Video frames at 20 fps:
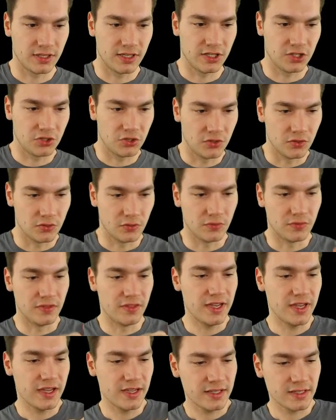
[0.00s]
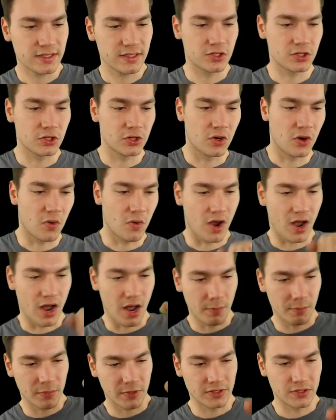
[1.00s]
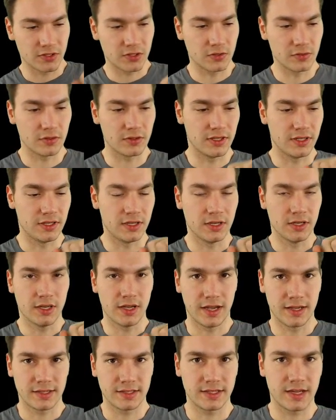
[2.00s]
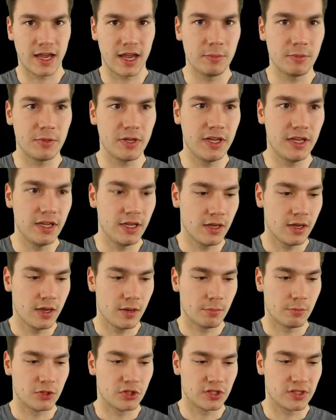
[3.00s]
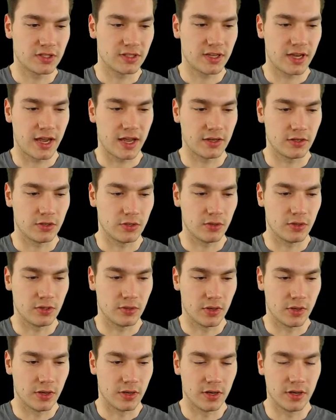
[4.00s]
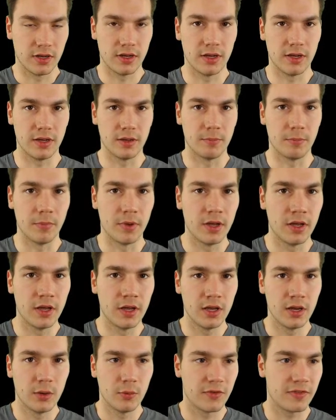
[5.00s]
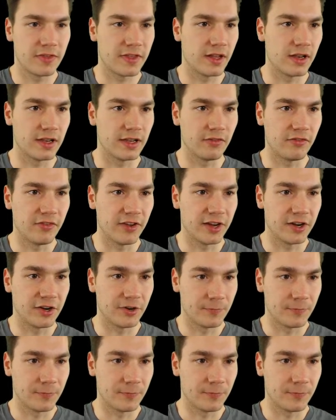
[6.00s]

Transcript: to do this to go up until the escape key, but just can do it um, with your little finger